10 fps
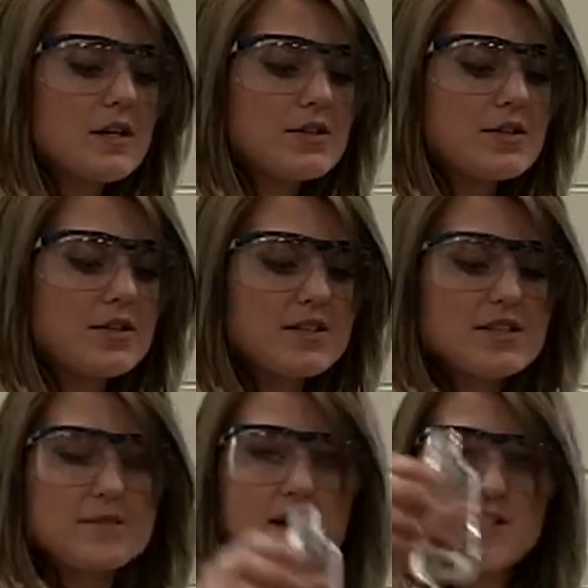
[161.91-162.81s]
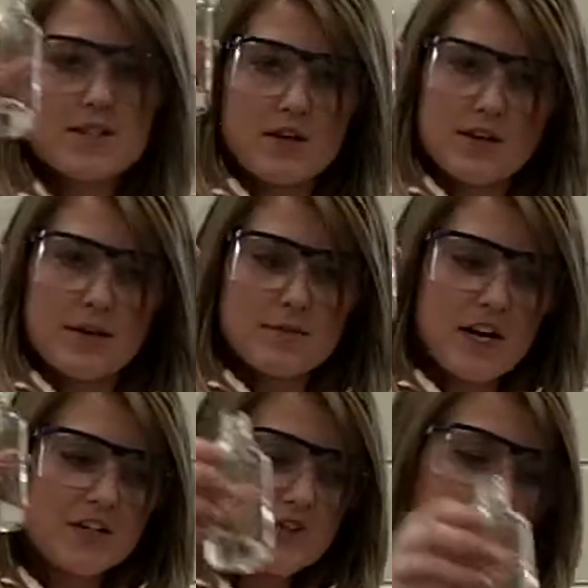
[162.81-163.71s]
So this is my sodium
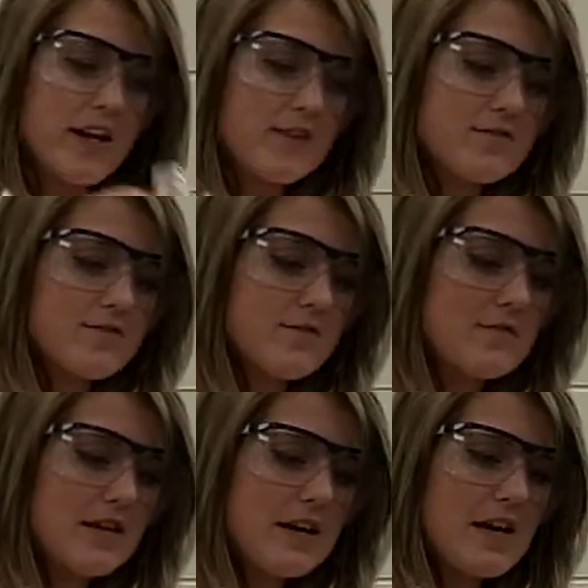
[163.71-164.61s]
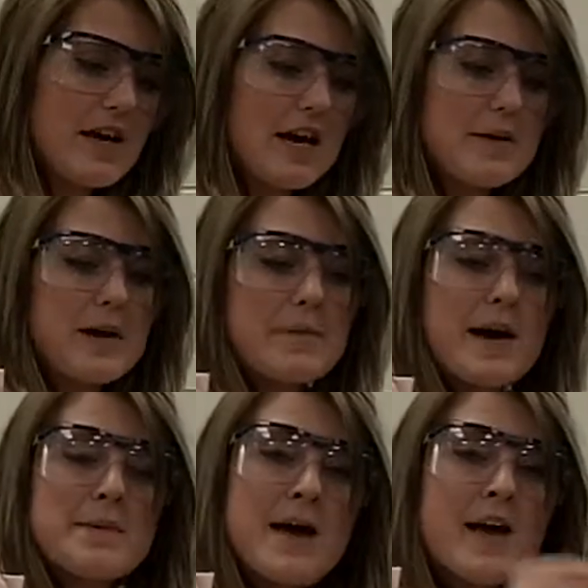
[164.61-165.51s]
nitrate, and my
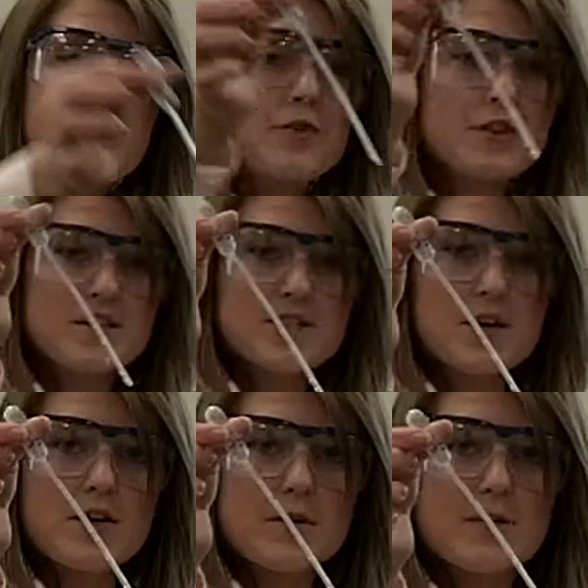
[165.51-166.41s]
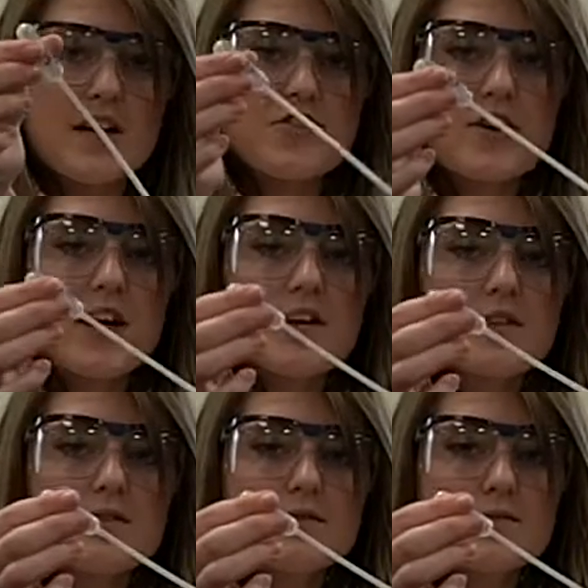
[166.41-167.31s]
pipette for the sodium nitrate,